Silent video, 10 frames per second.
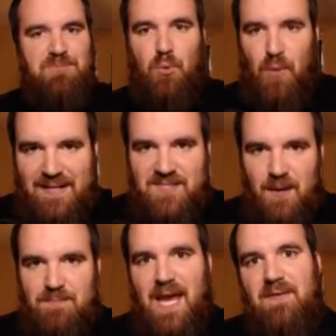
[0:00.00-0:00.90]
The reins
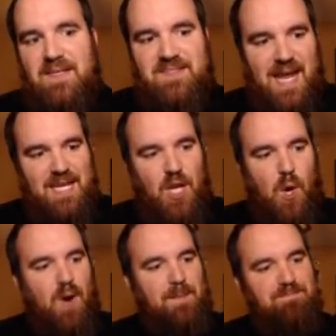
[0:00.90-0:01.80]
come down. They say, "You know
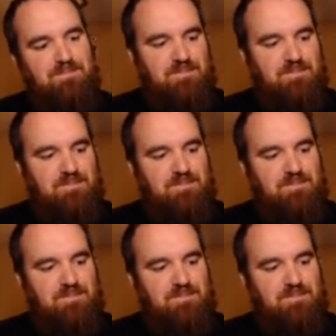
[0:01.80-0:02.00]
what?